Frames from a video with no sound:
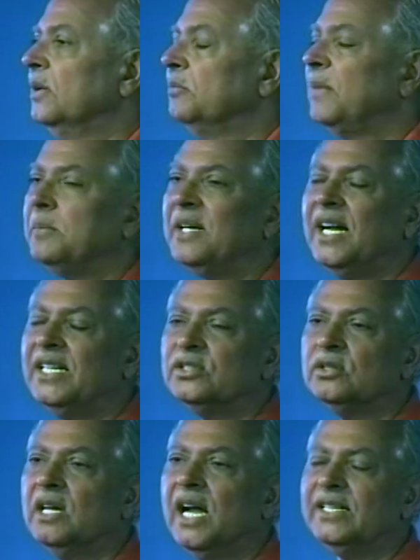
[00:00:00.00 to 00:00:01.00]
Baba has,
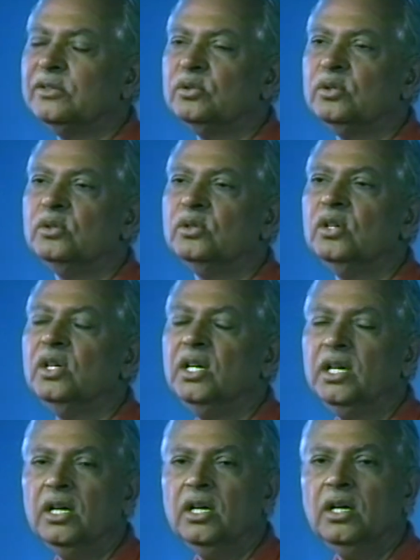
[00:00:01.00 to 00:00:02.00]
had
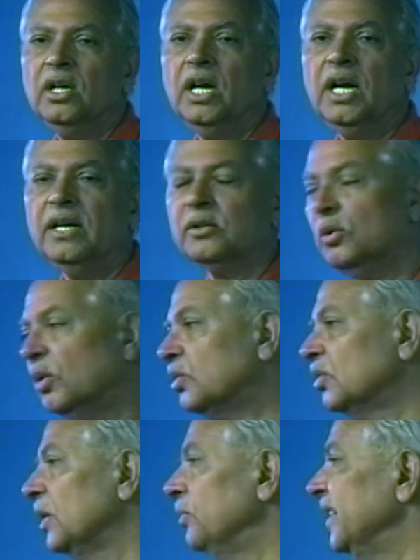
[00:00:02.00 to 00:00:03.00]
to uh, go
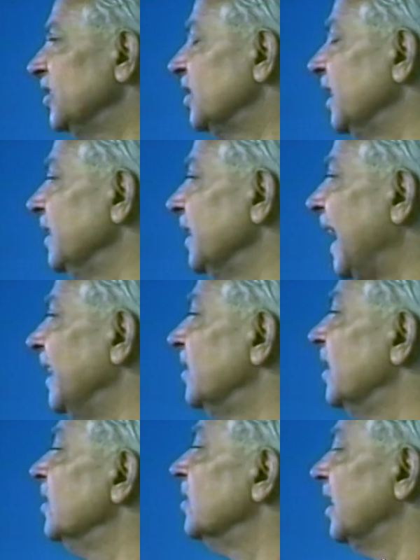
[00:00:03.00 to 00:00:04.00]
to the West in
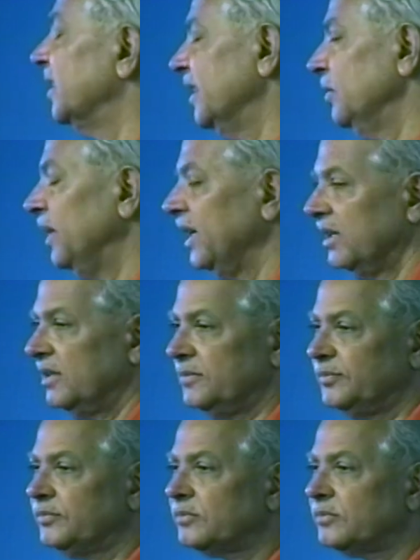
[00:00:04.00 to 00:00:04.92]
nineteen thirty-one,